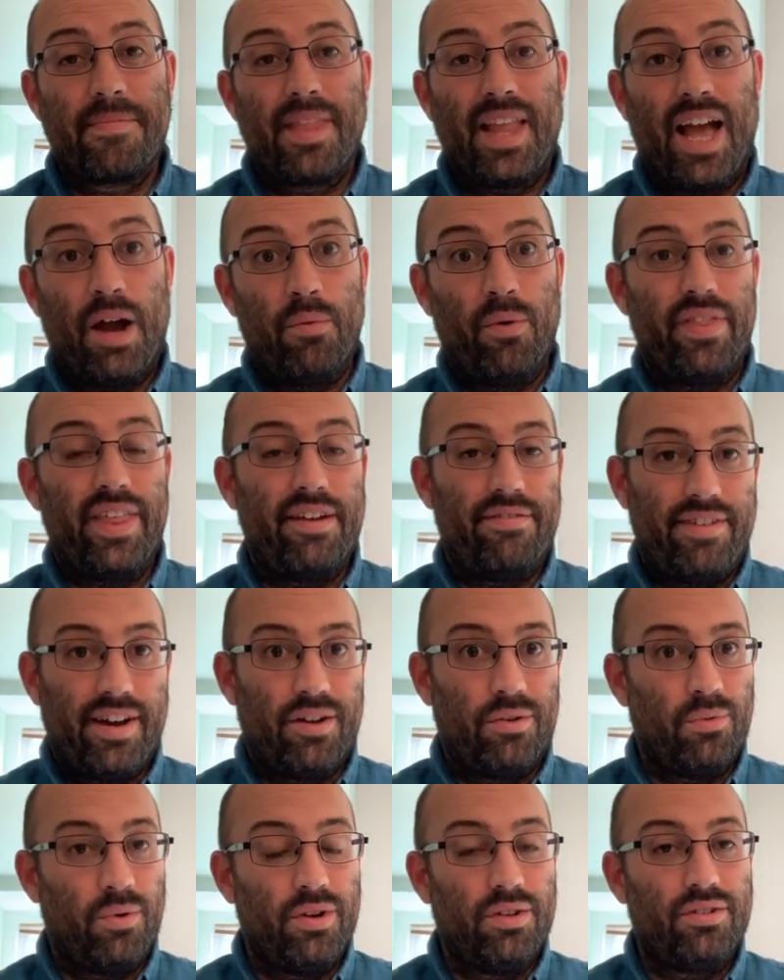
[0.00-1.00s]
And what they
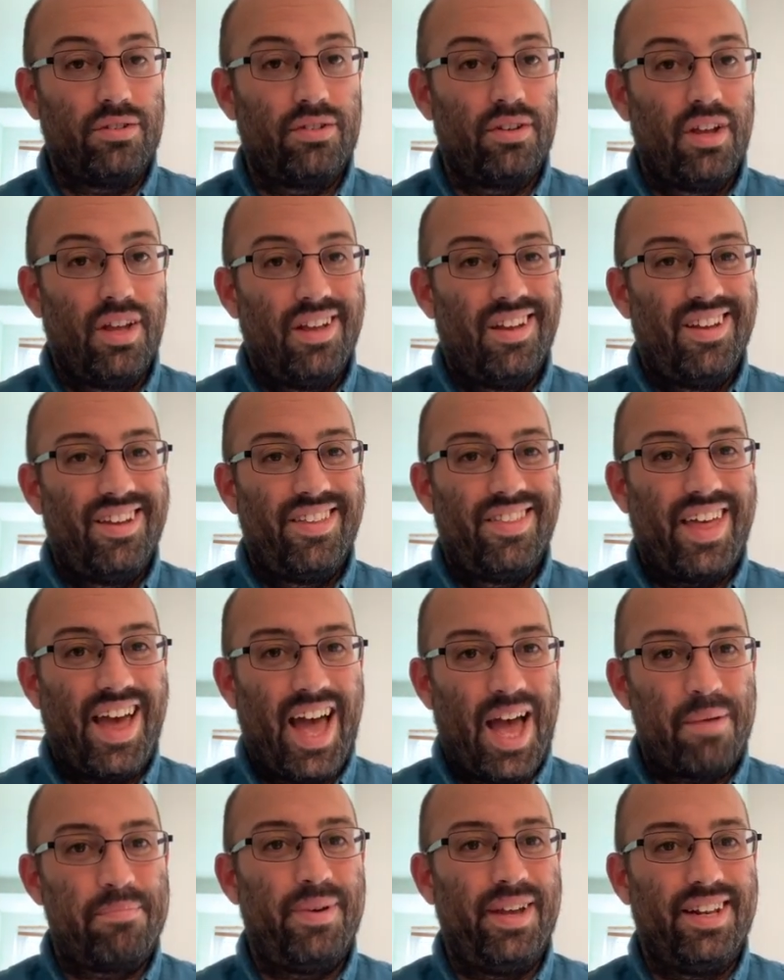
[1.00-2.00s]
found was, the
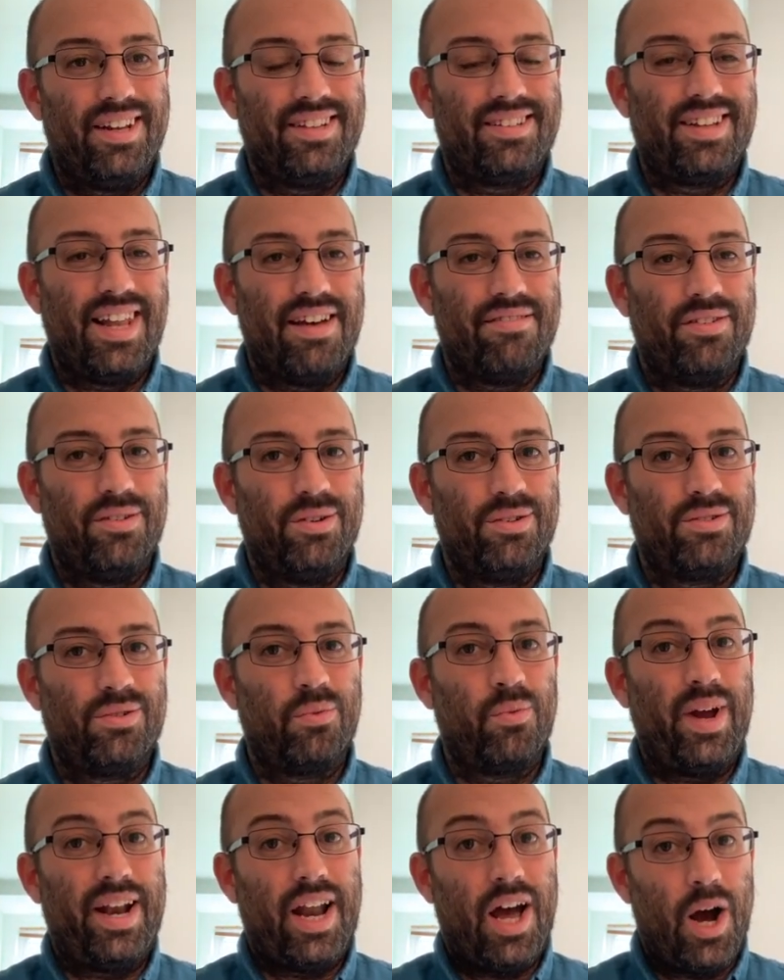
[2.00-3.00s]
happiness levels
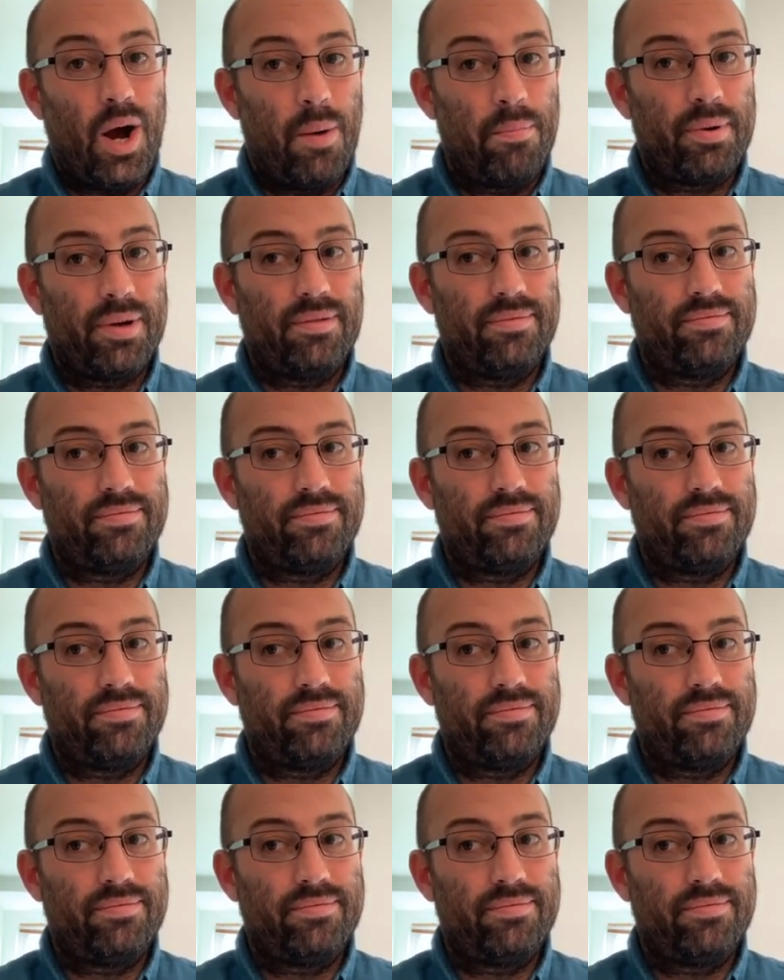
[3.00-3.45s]
went up.